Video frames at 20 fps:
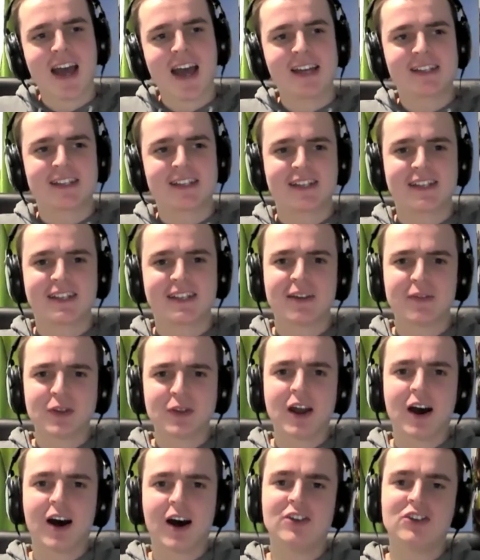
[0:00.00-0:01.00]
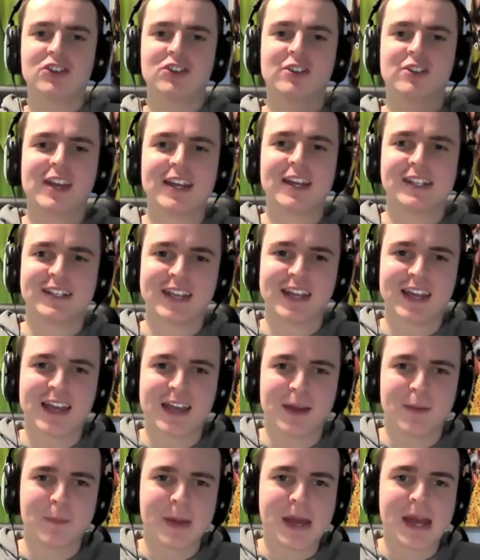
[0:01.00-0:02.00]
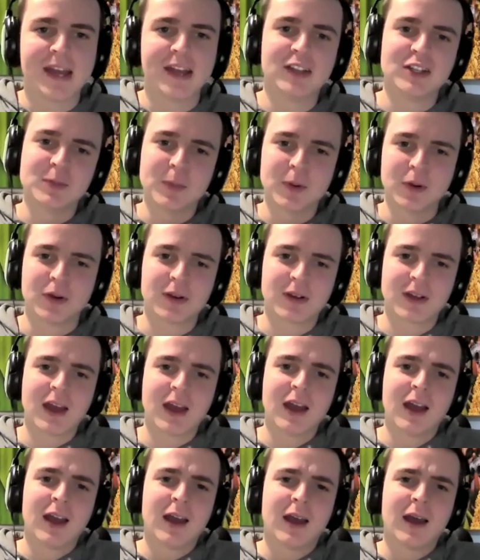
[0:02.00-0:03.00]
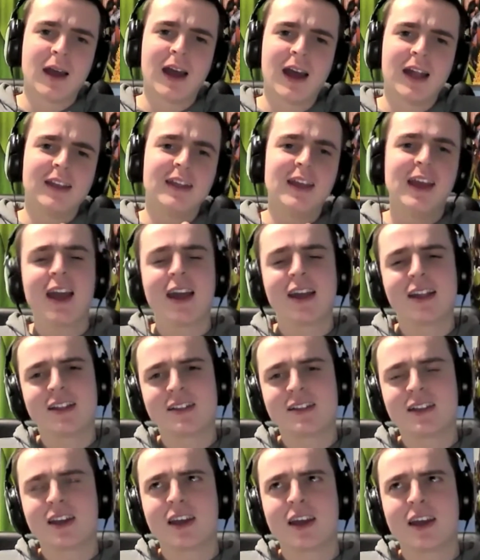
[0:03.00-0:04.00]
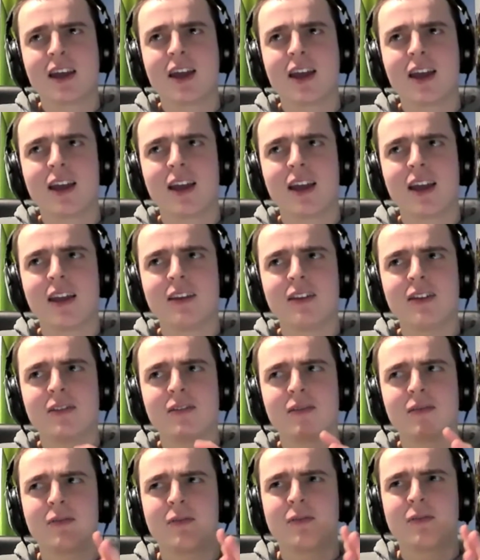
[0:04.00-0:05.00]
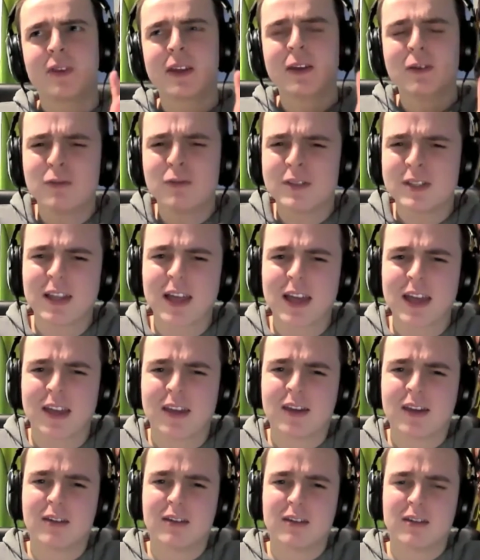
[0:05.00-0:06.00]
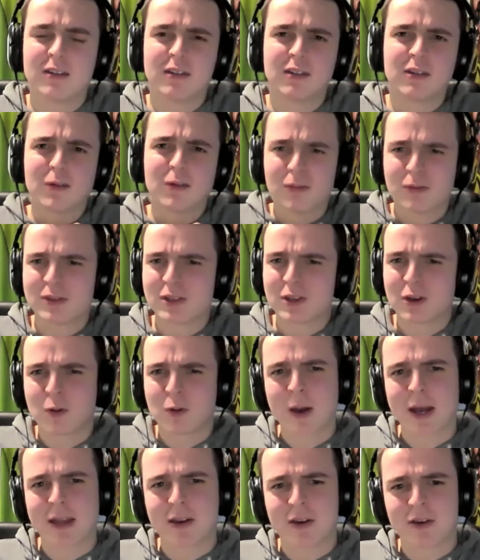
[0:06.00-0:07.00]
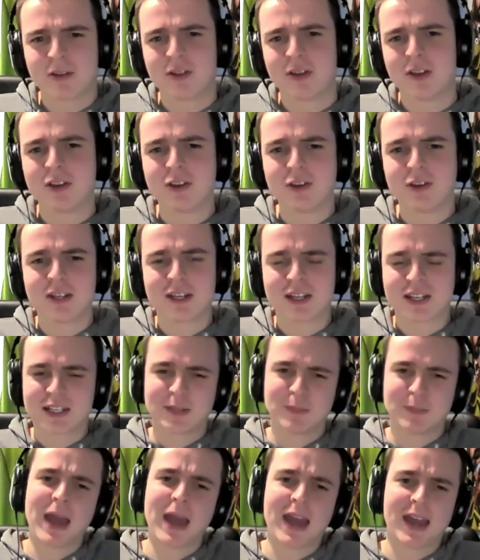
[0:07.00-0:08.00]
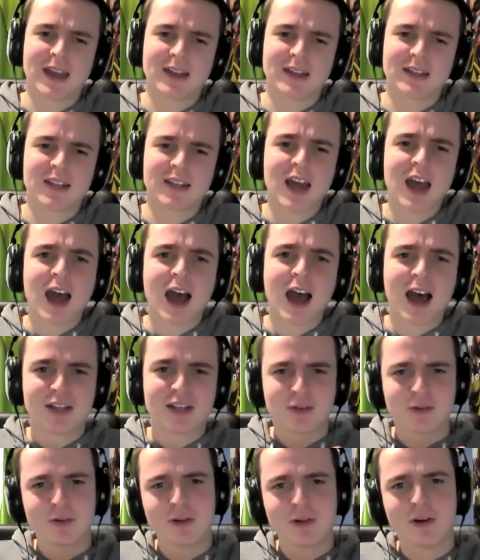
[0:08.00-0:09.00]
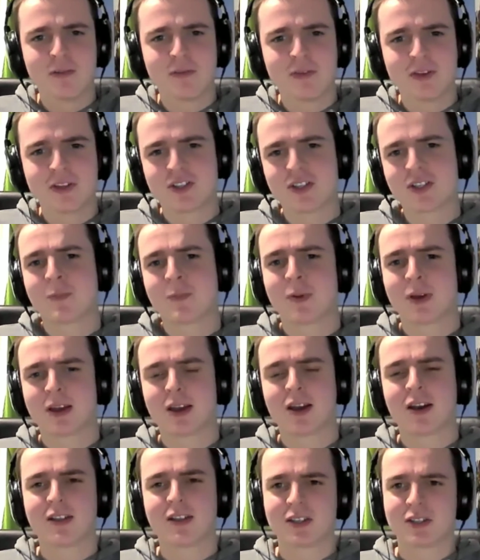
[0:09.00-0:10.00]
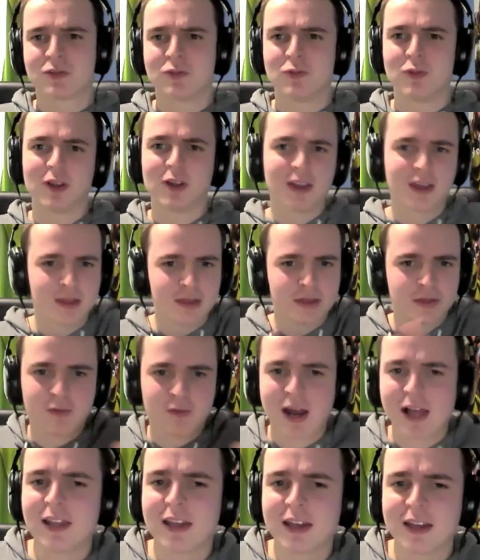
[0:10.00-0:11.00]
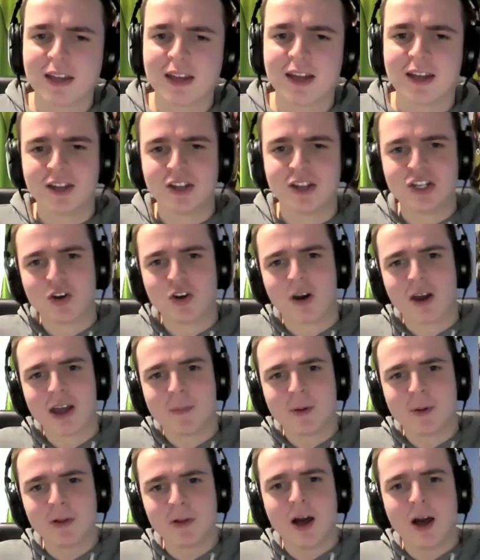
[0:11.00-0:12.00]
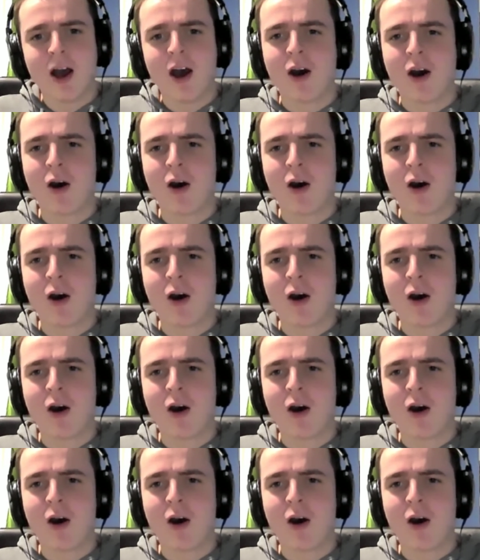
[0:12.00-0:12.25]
it's a seven hundred eighty-eight page book, and yet it feels like it goes quicker than you'd expect. I don't know if it's just because it's really thrilling and enjoyable,